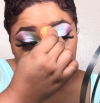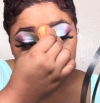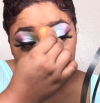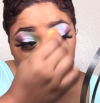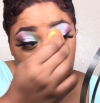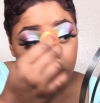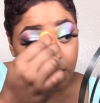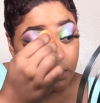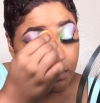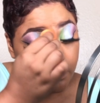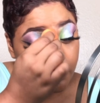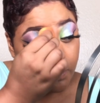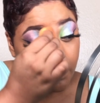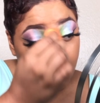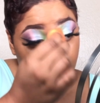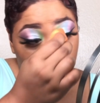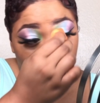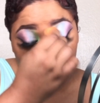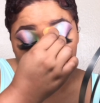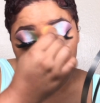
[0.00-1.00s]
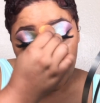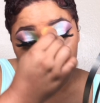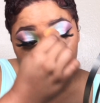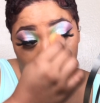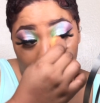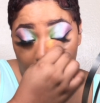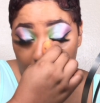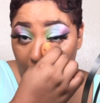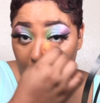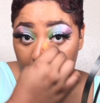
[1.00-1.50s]
just to bring in
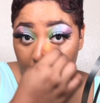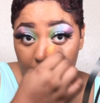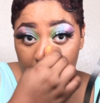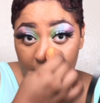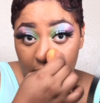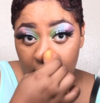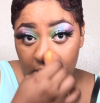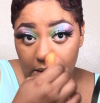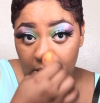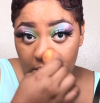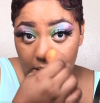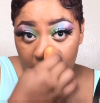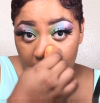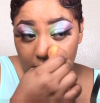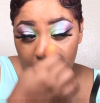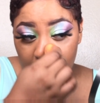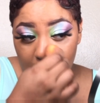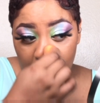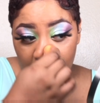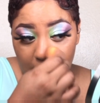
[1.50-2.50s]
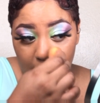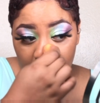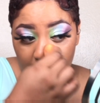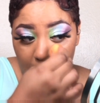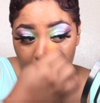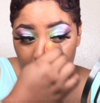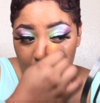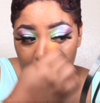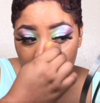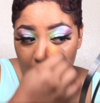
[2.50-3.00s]
that nose.
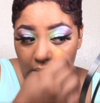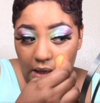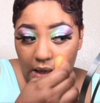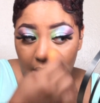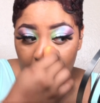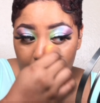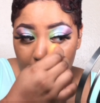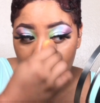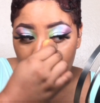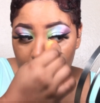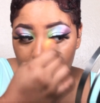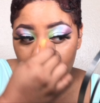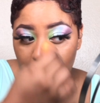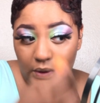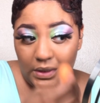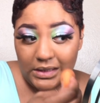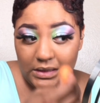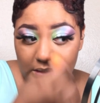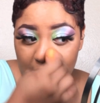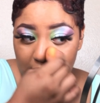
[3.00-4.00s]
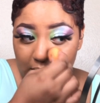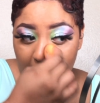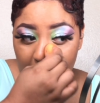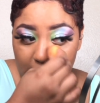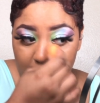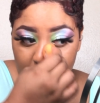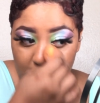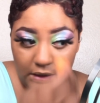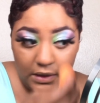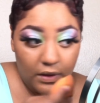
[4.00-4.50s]
And I think I want to snatch
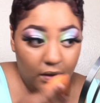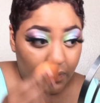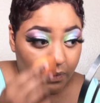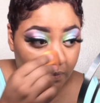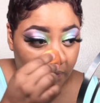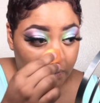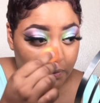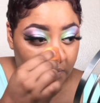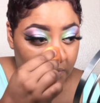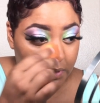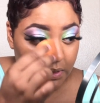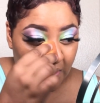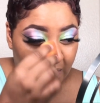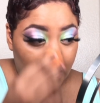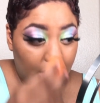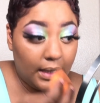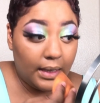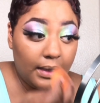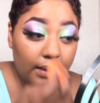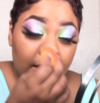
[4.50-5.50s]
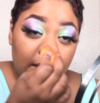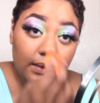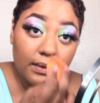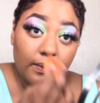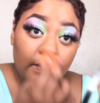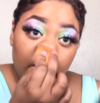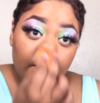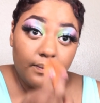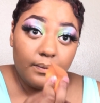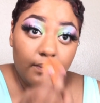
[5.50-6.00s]
the nose today, so
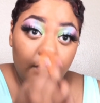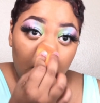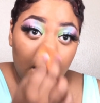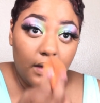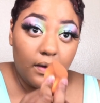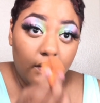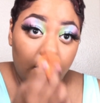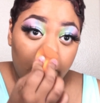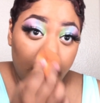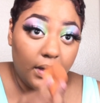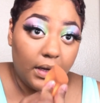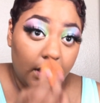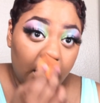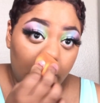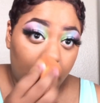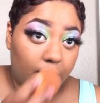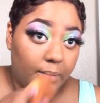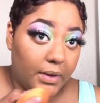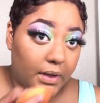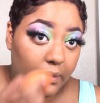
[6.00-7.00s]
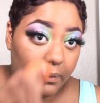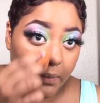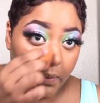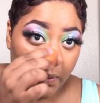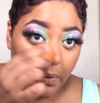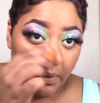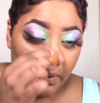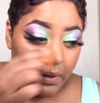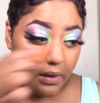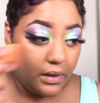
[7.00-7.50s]
I might go in a little bit
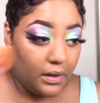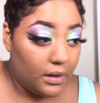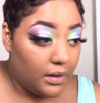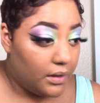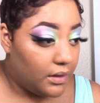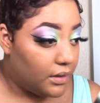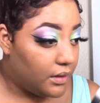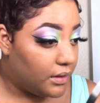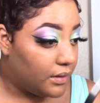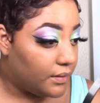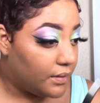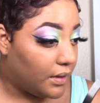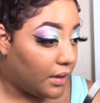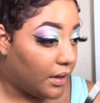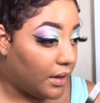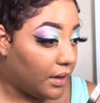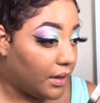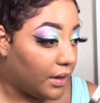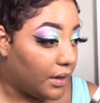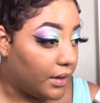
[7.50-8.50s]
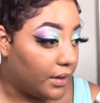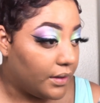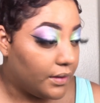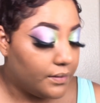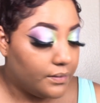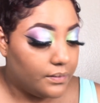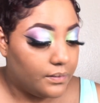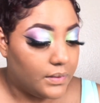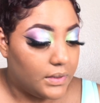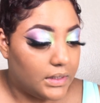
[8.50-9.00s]
more harder
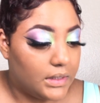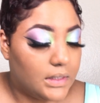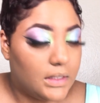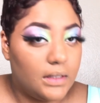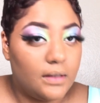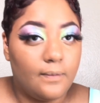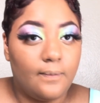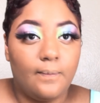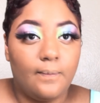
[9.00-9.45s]
with